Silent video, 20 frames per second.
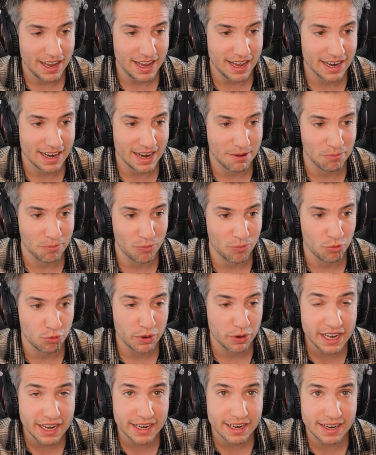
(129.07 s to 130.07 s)
and I'm
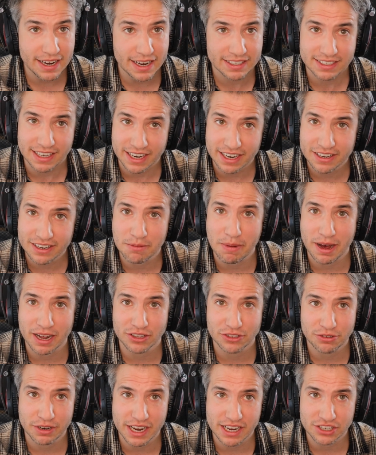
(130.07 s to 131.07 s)
really excited
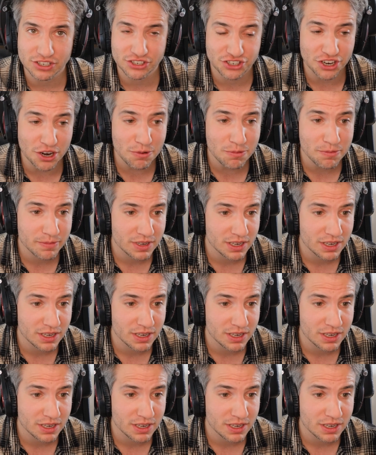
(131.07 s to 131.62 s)
about today's show.